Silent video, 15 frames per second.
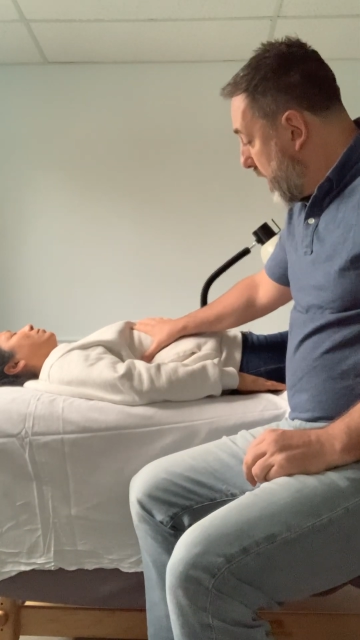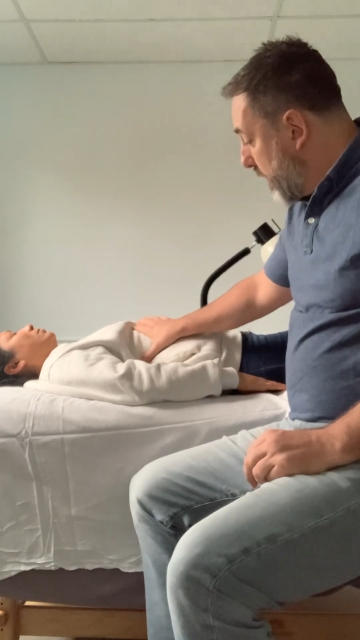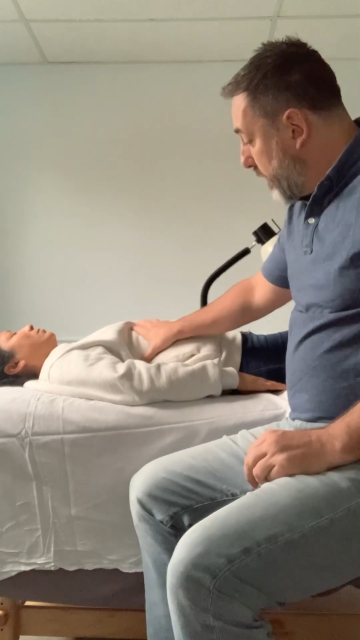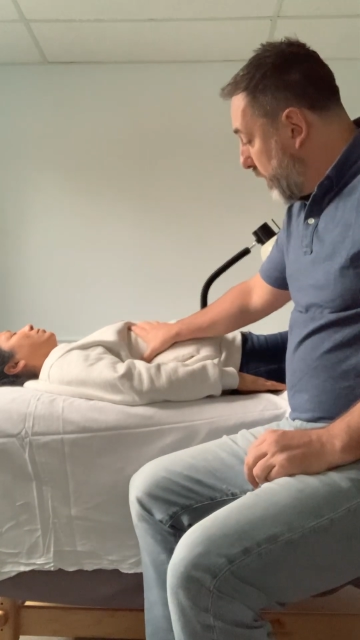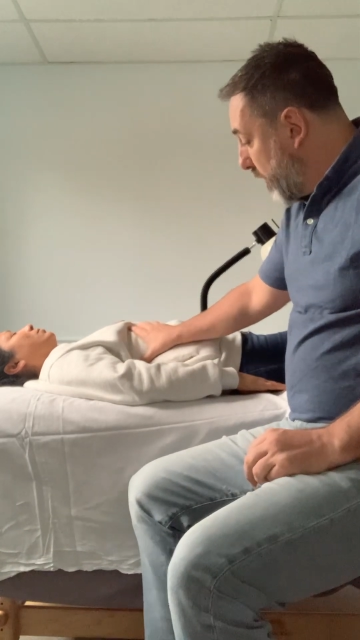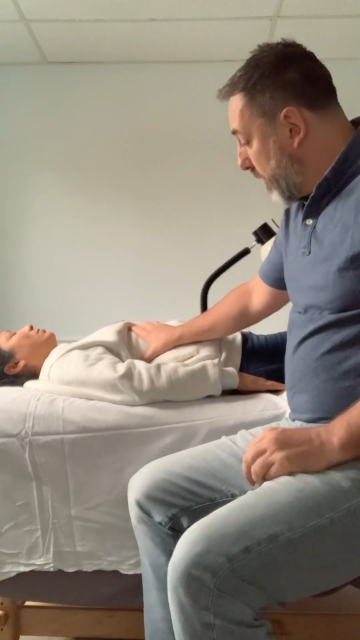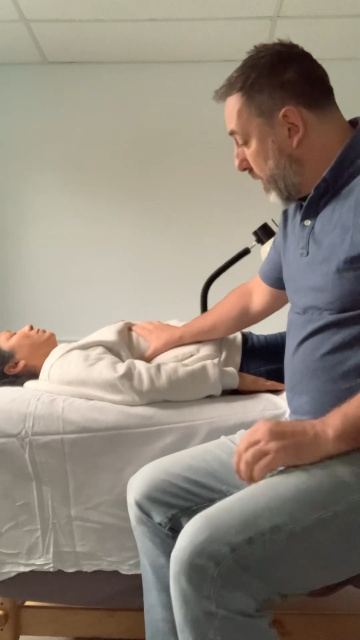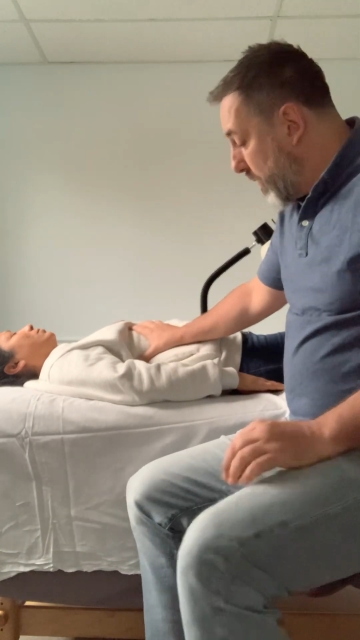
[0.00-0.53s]

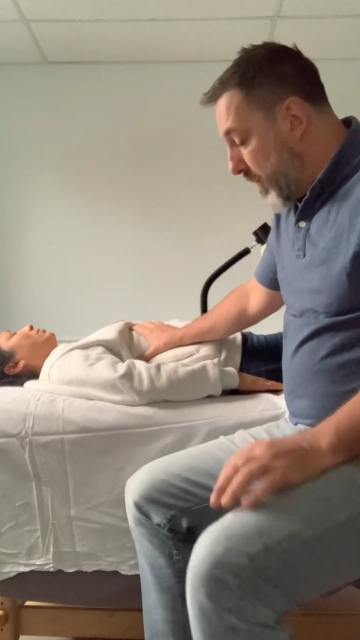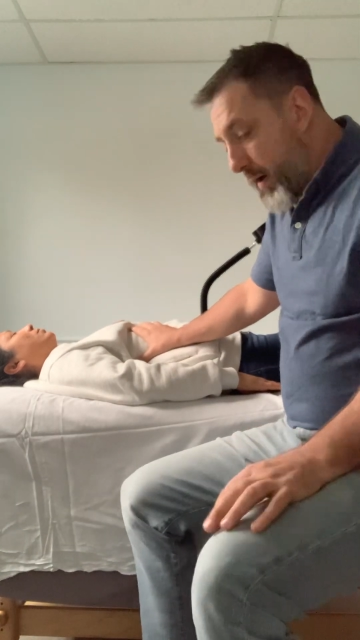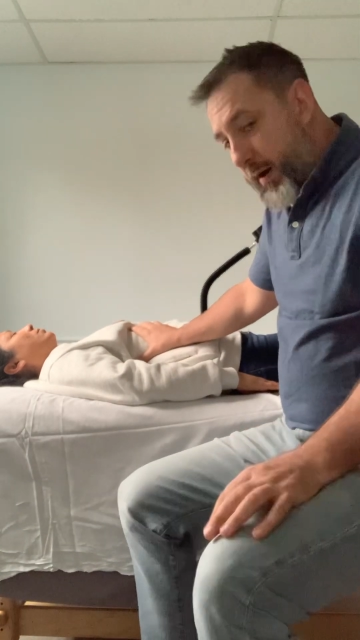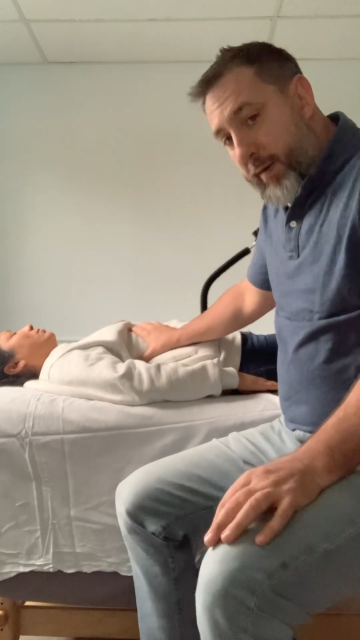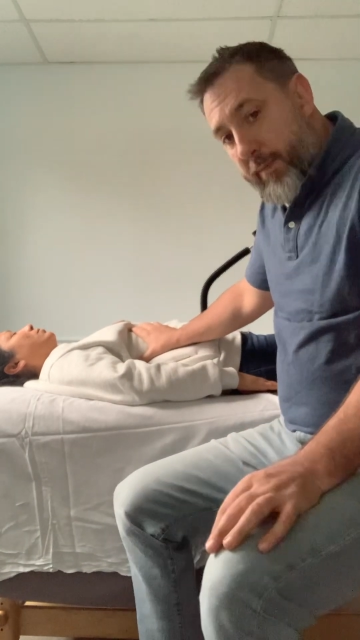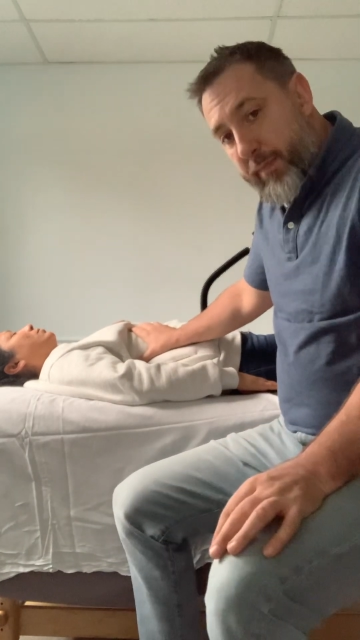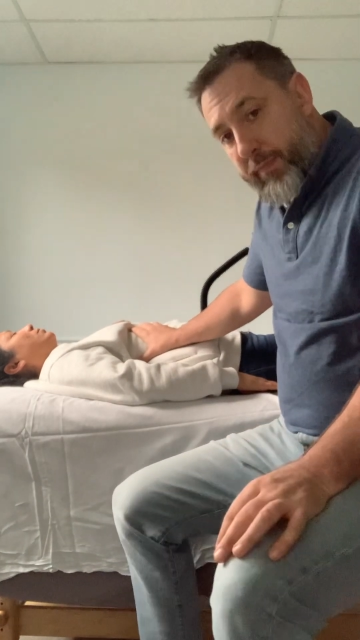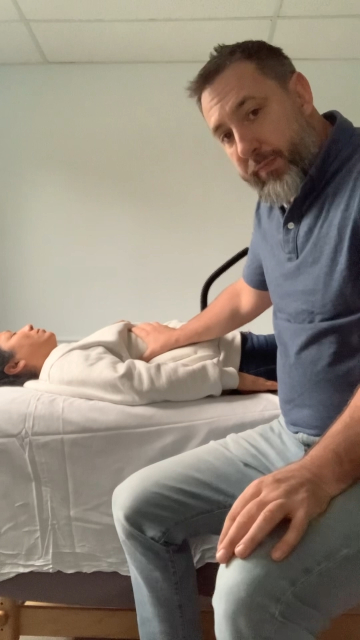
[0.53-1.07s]
So
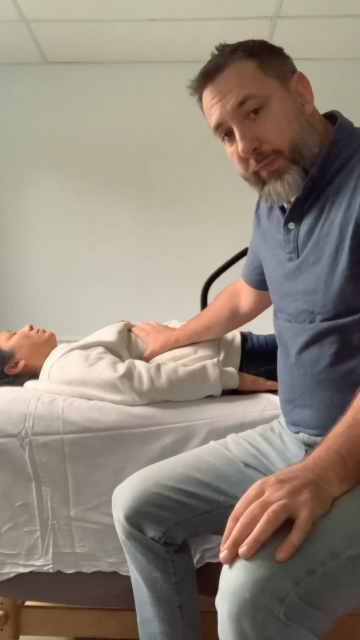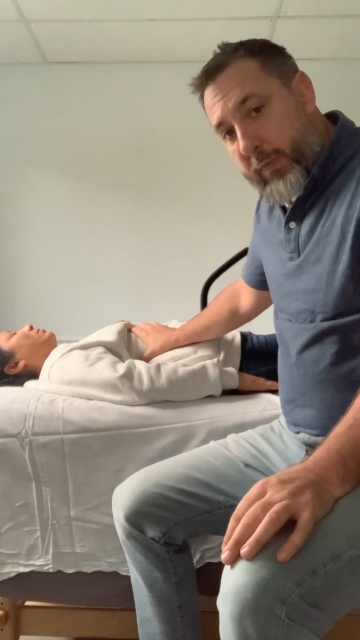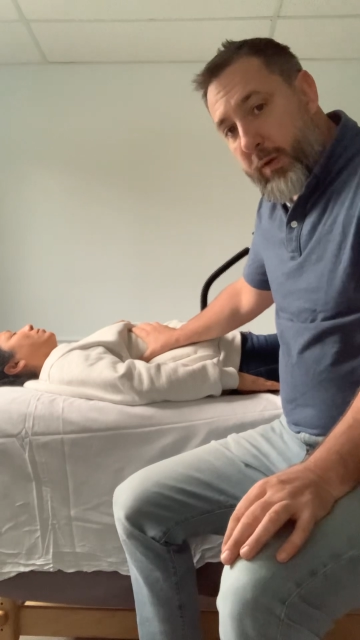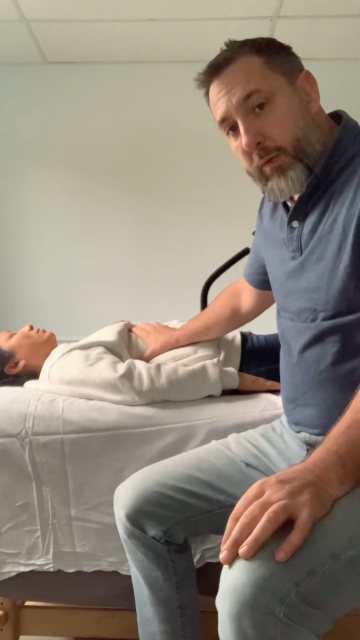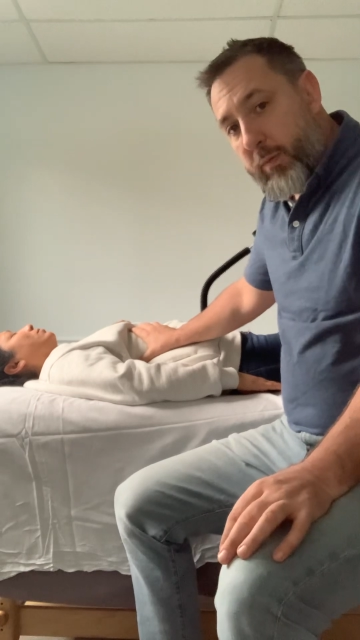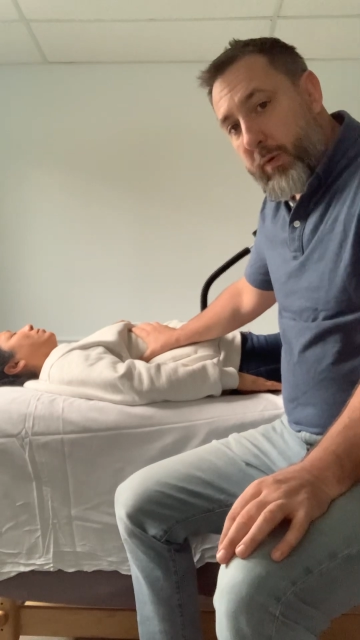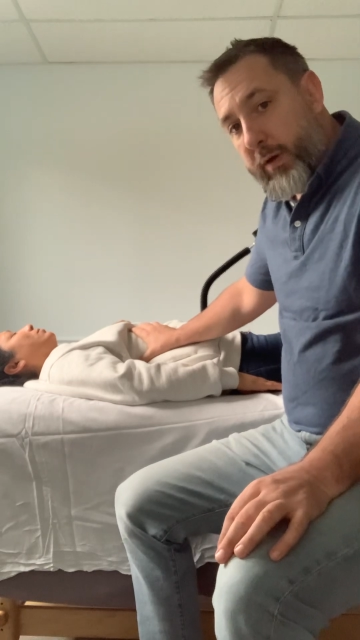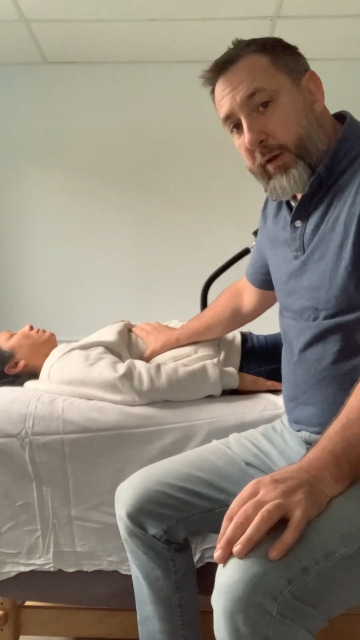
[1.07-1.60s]

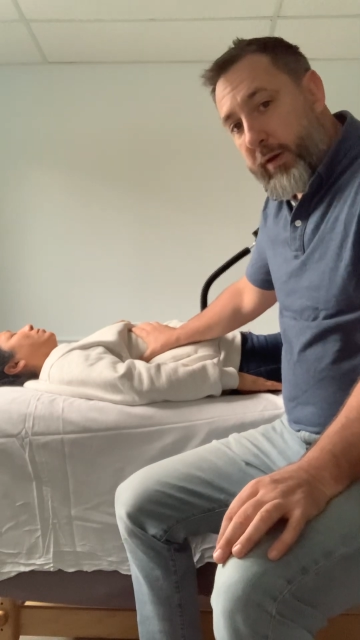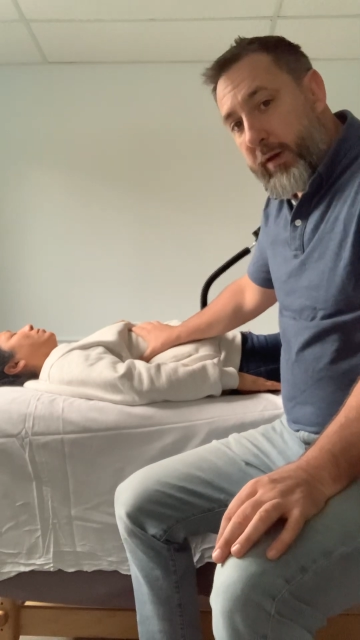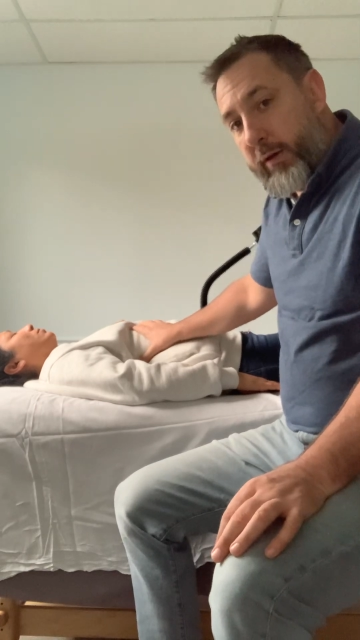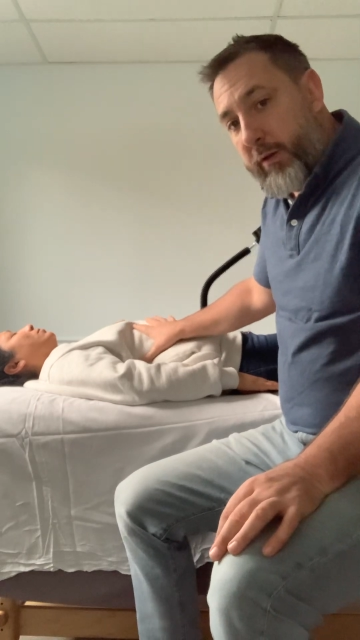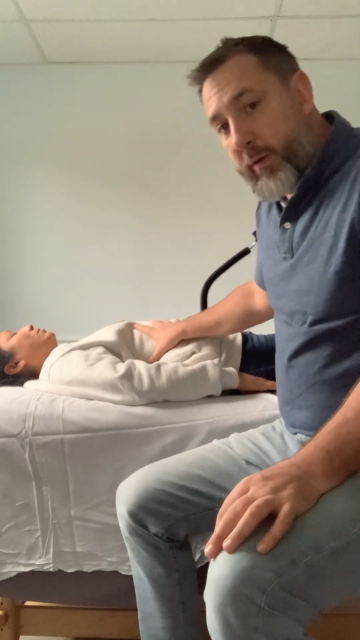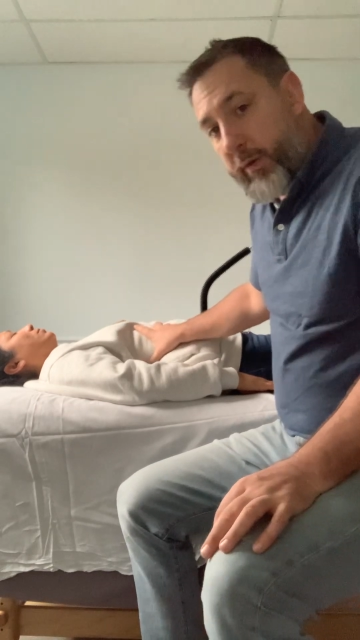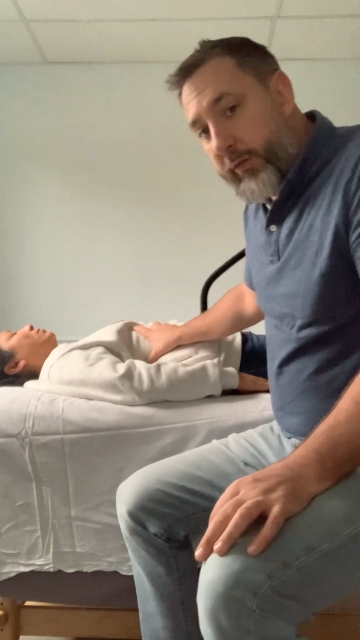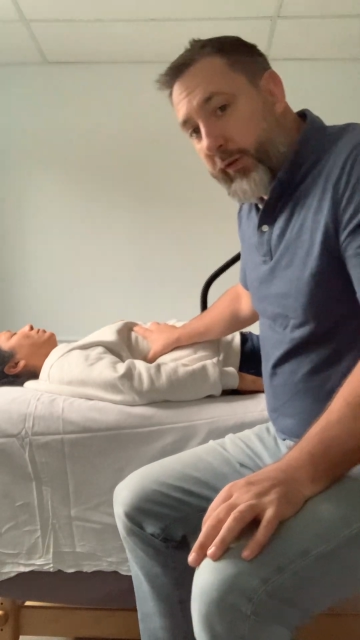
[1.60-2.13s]
what you can
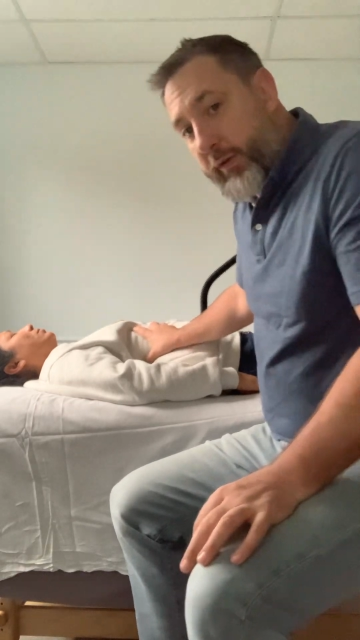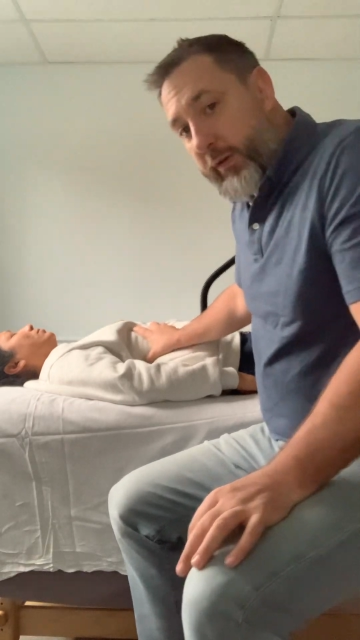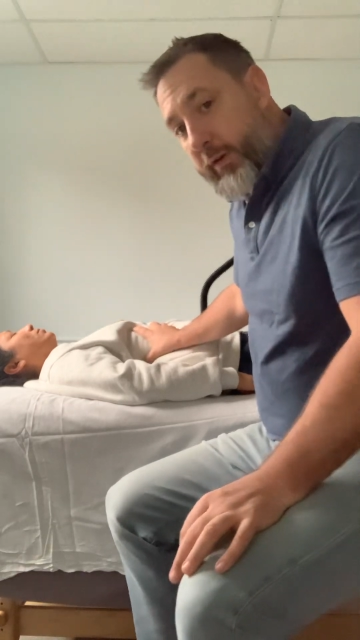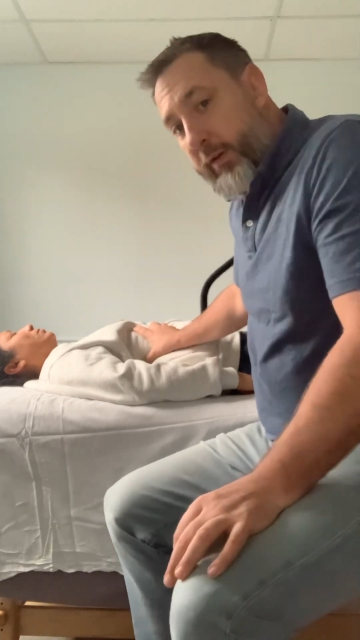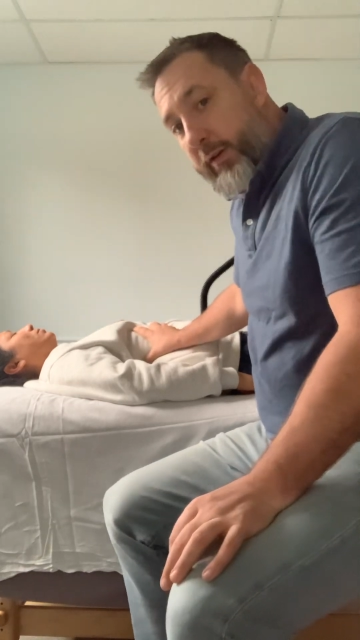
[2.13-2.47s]
do is you